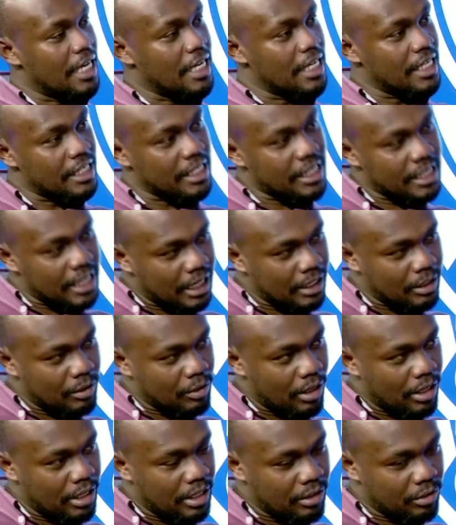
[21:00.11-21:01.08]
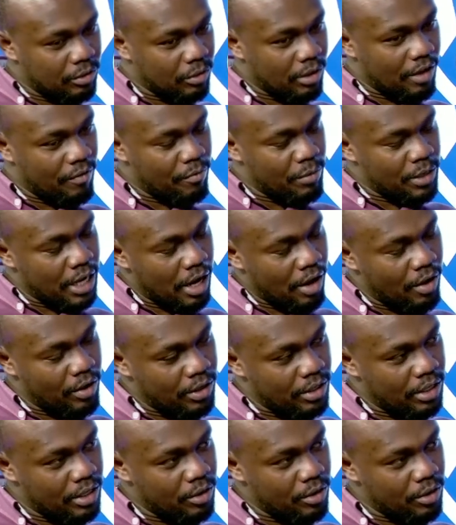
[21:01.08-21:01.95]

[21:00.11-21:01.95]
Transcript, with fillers: Is that your link to government? How are